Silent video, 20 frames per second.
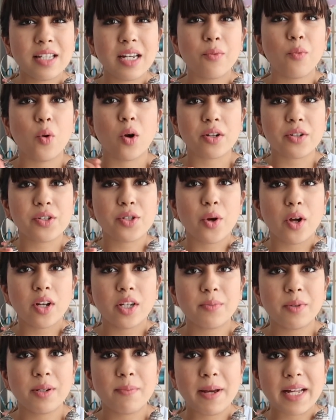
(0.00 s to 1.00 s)
They're
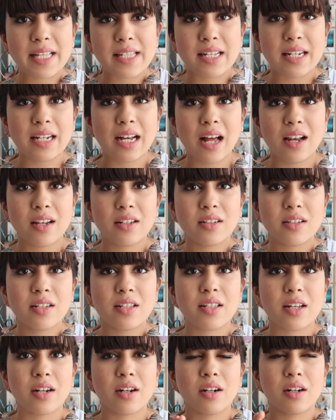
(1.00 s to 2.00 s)
water-soluble pencil
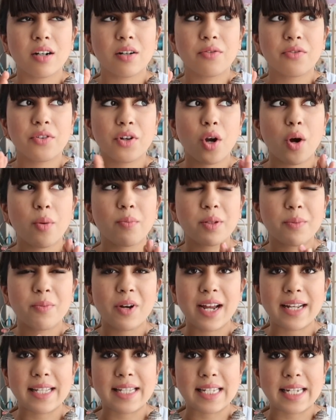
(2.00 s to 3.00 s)
colors from the
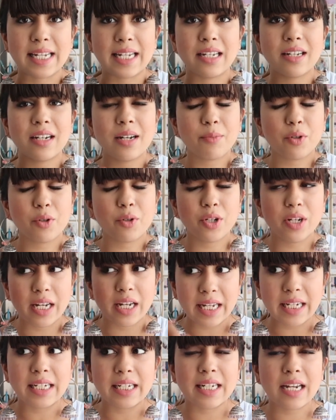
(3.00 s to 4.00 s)
brand Staedtler. I'm going to
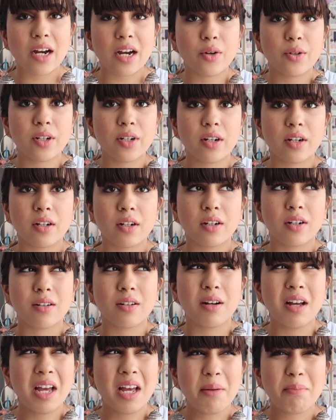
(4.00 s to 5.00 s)
link
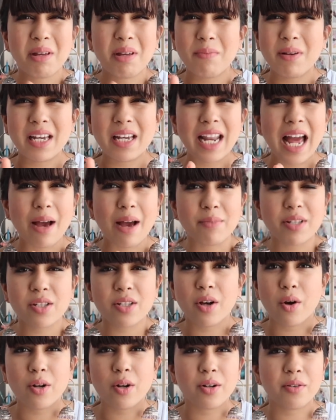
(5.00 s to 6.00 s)
down maybe an
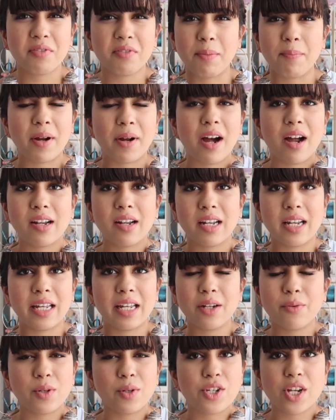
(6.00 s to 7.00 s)
Amazon or Flipkart
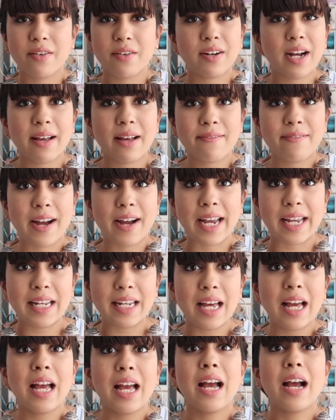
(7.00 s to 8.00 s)
link, whichever I
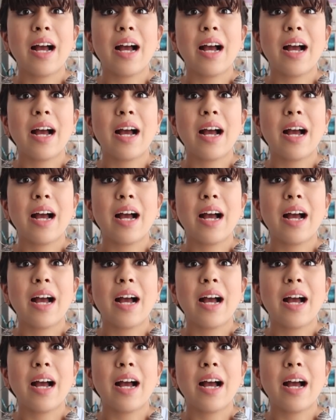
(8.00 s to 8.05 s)
find.